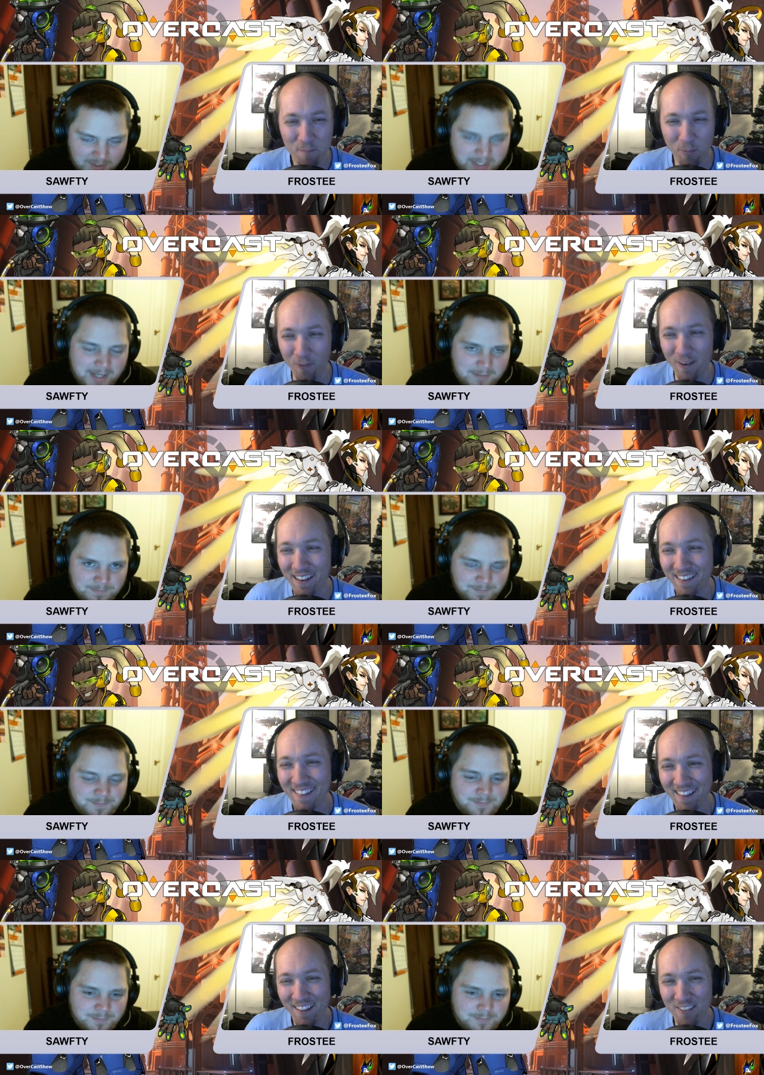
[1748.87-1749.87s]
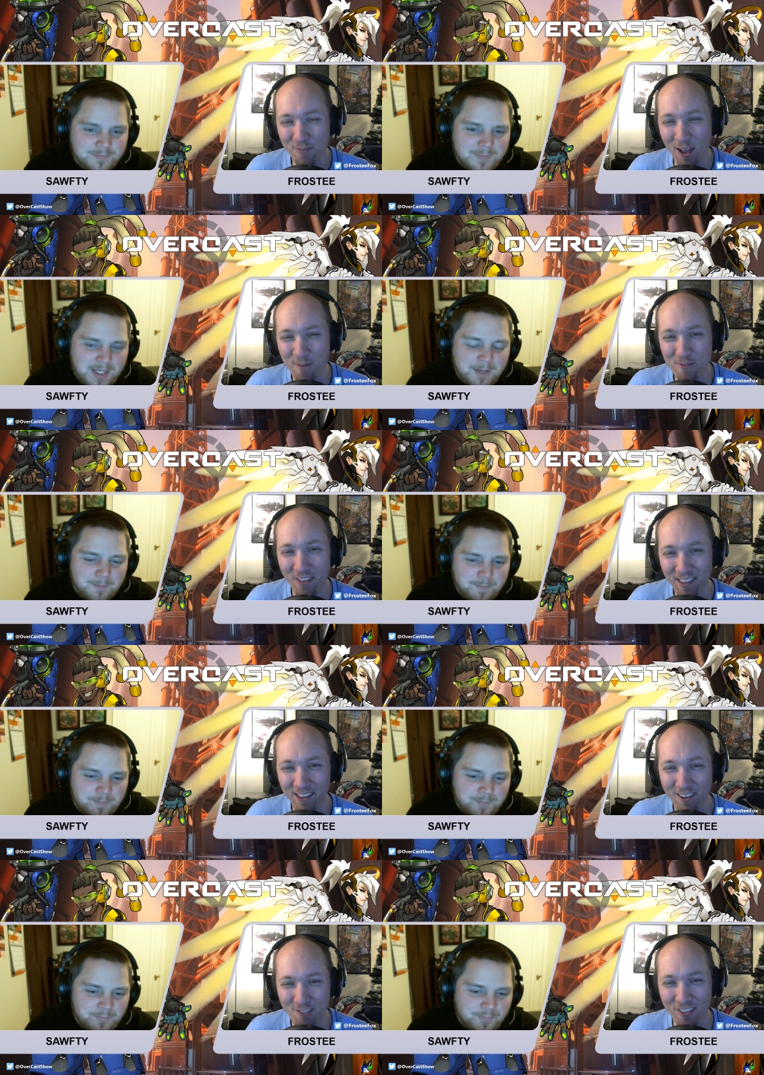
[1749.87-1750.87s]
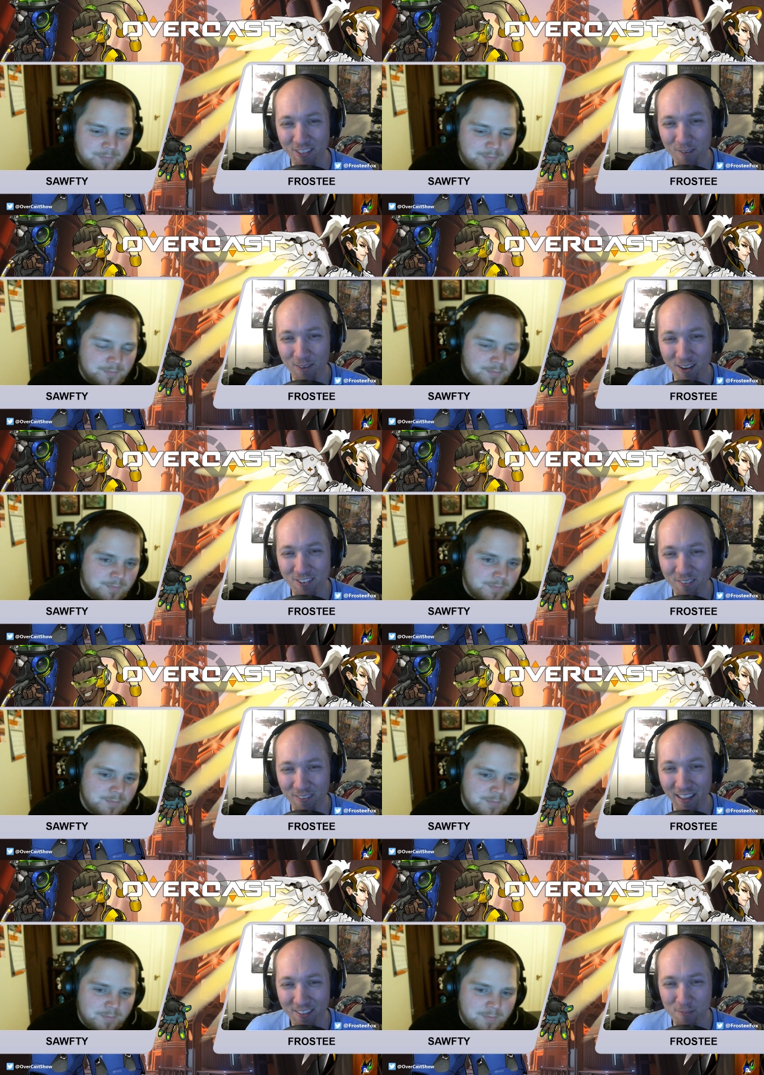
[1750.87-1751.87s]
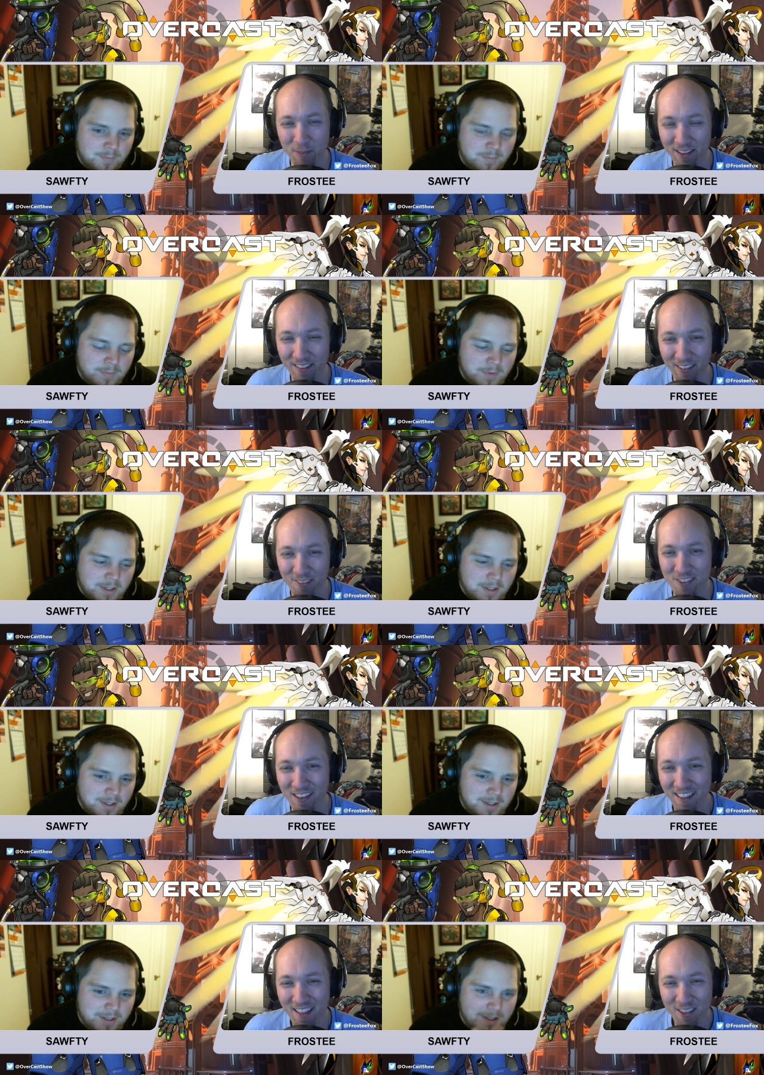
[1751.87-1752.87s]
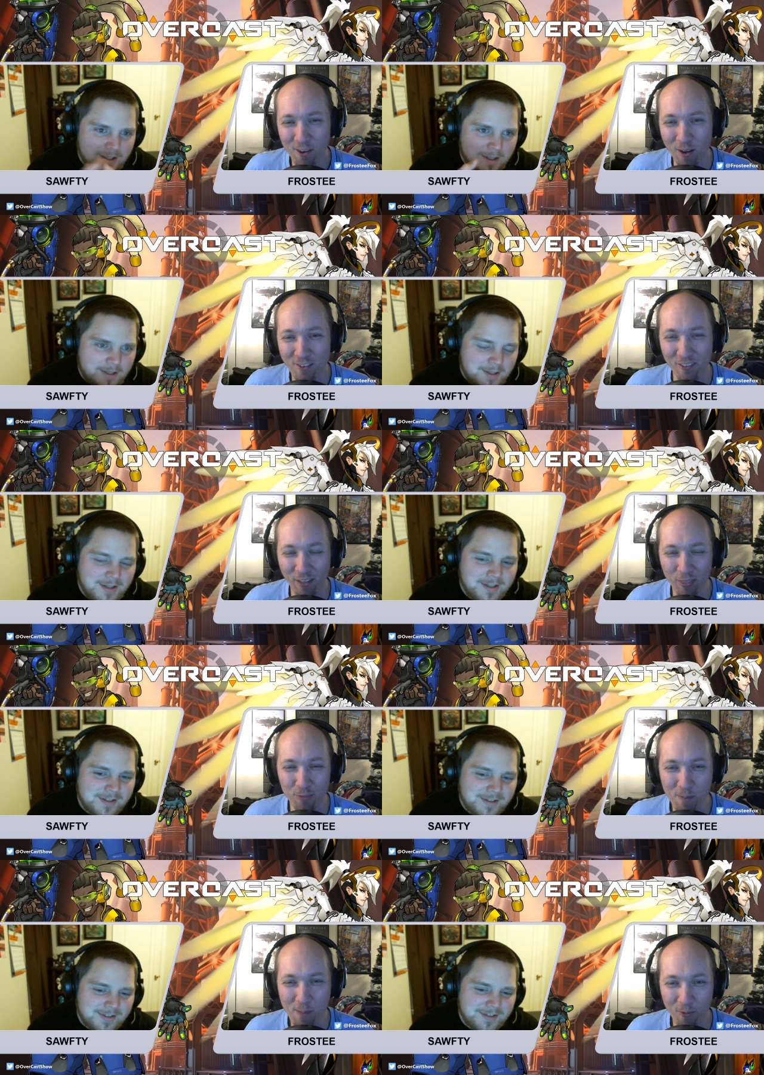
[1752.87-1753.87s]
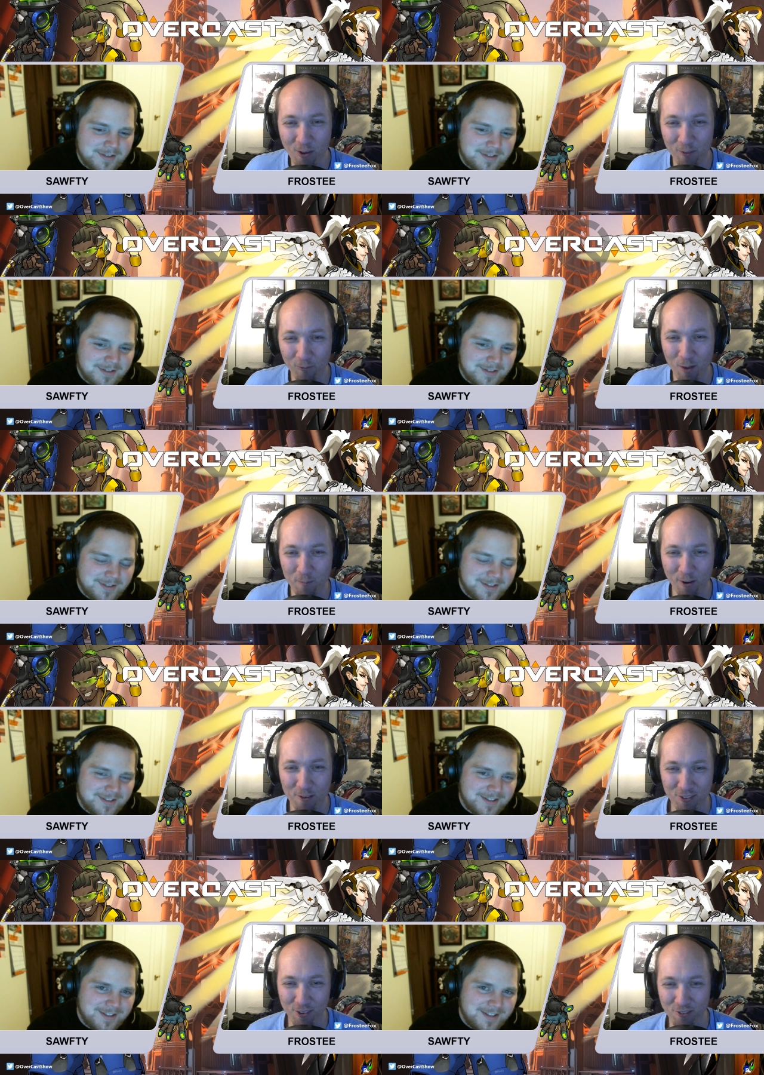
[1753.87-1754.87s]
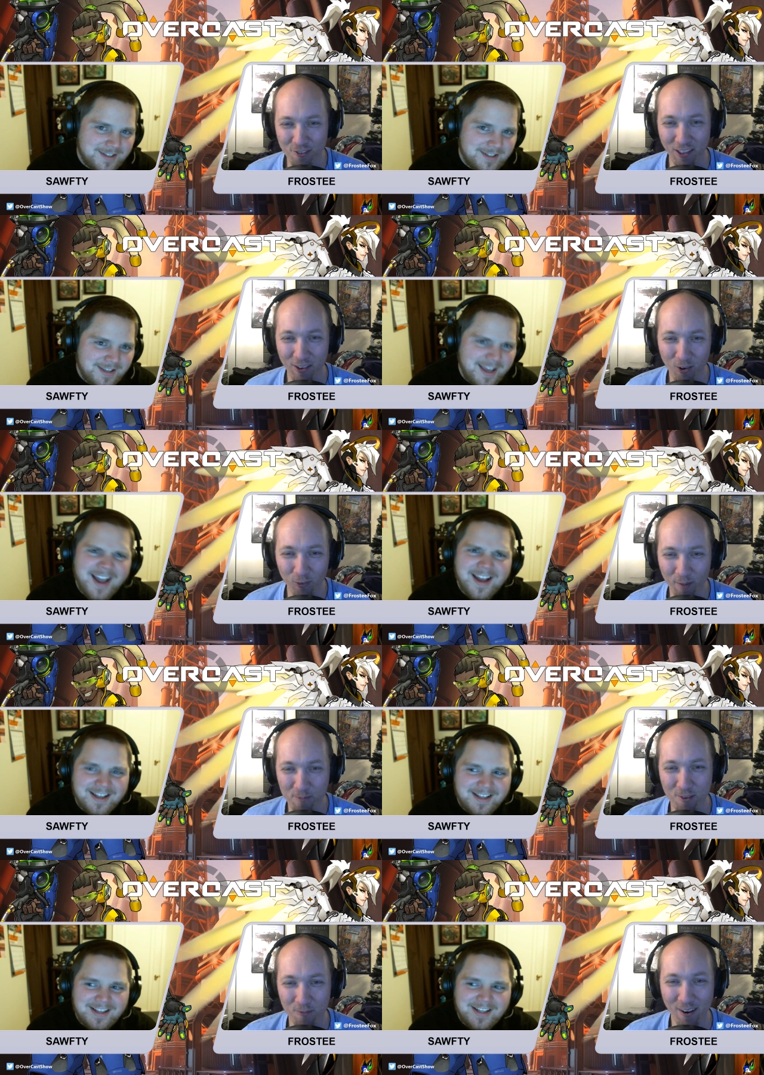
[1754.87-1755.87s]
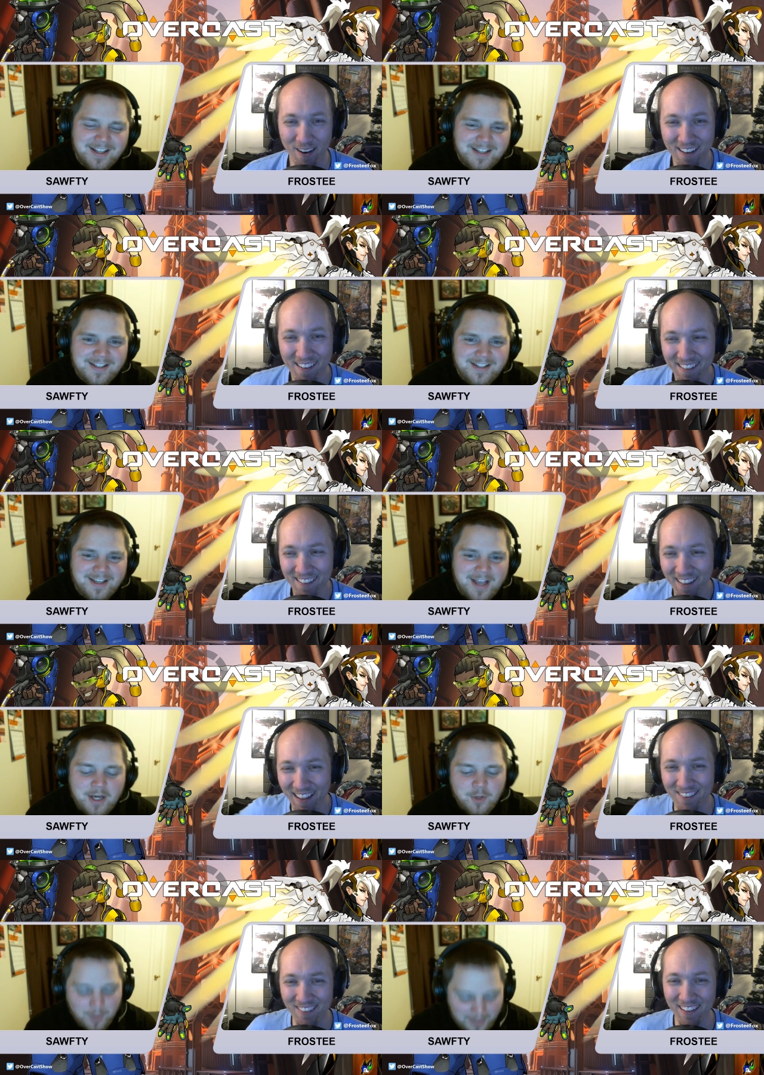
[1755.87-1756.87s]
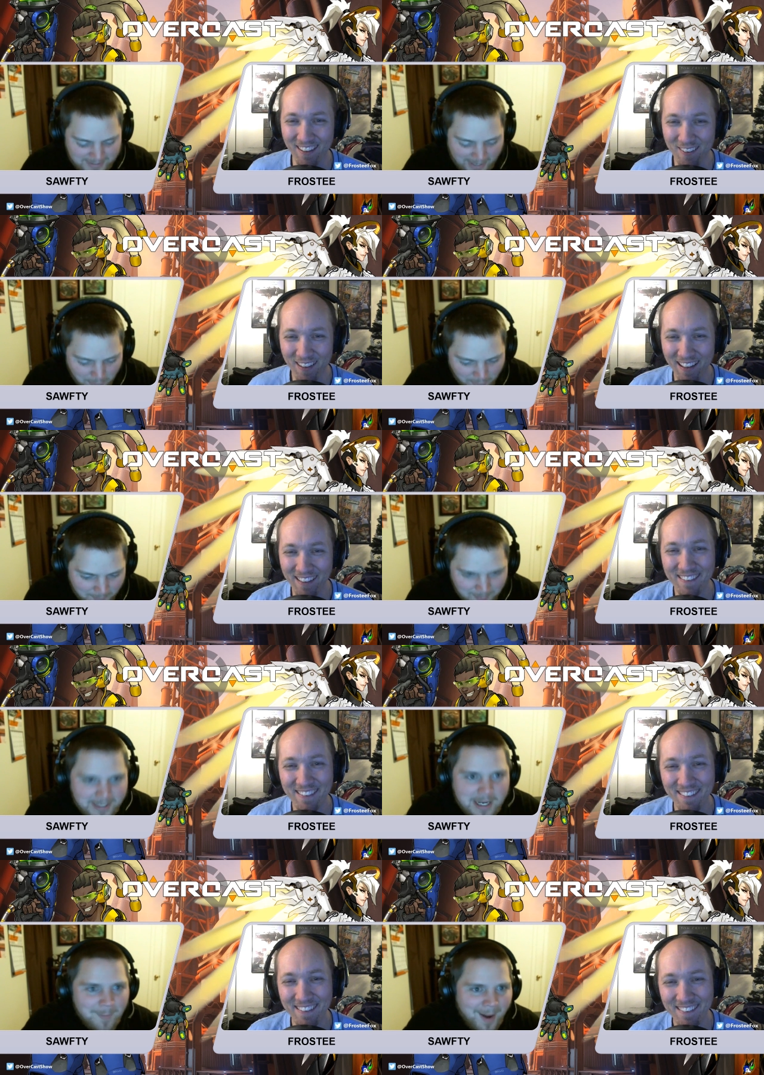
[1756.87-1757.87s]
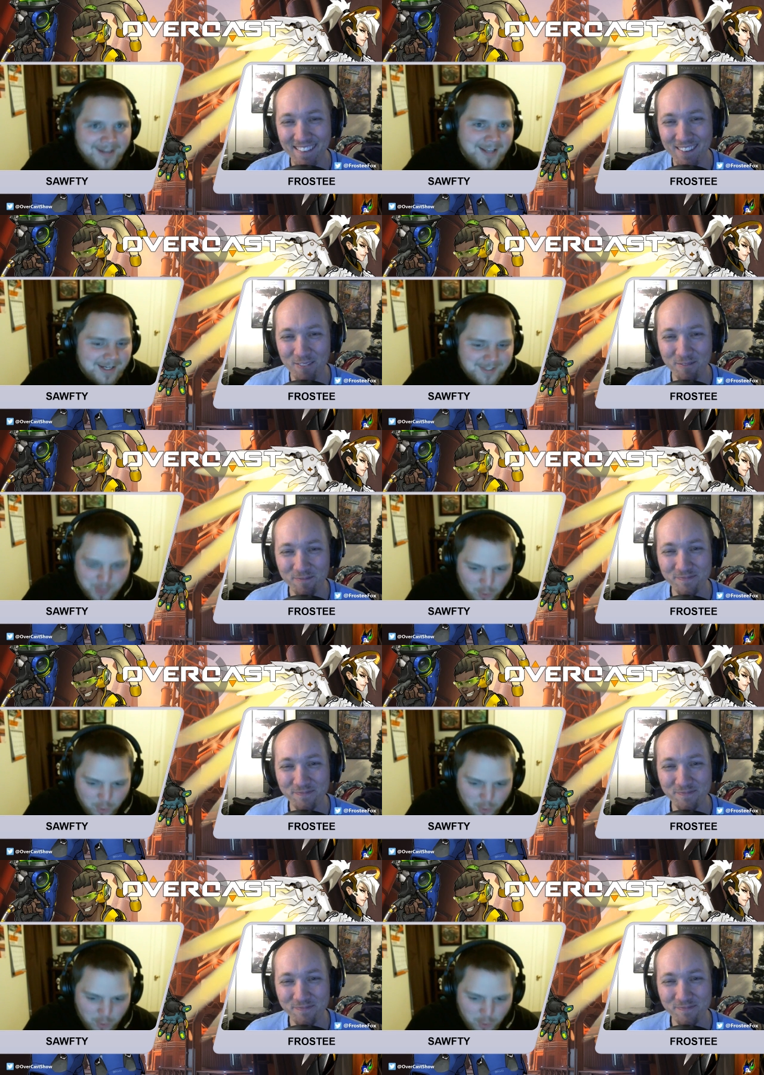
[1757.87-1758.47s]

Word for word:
Speaker 1: boring because yeah. sometimes like yep. you're just sitting there watching like somebody like you said you're watching like three people hunt one person who's just like holed up somewhere and you're and like you want okay. to tell
Speaker 2: them like come on guys